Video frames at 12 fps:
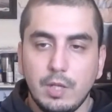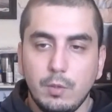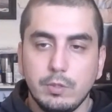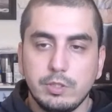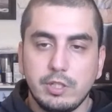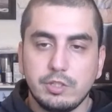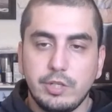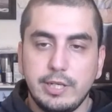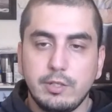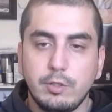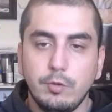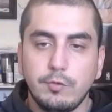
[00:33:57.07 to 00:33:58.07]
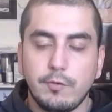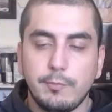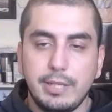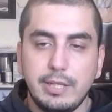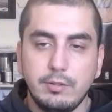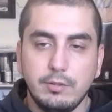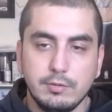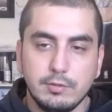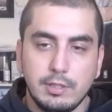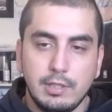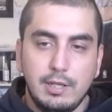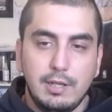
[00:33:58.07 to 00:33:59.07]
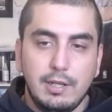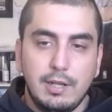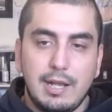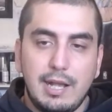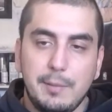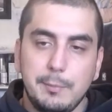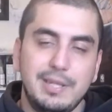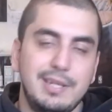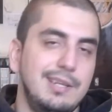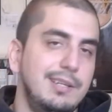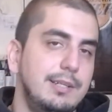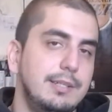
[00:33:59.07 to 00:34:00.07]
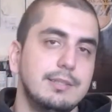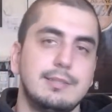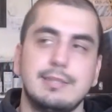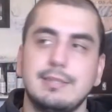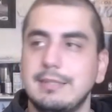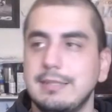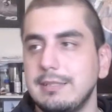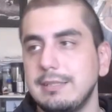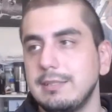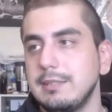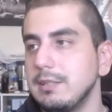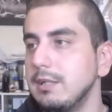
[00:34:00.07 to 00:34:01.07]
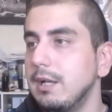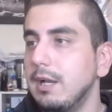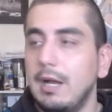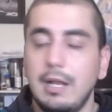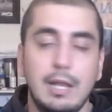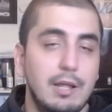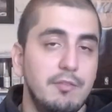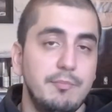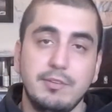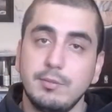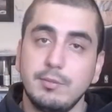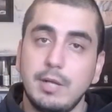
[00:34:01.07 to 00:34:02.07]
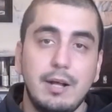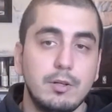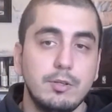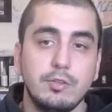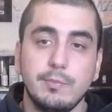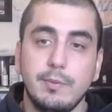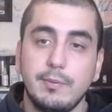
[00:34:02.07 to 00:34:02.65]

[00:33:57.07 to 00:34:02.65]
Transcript: Would y'all trade Kuz for Beal? I mean, love me some Kyle Kuzma,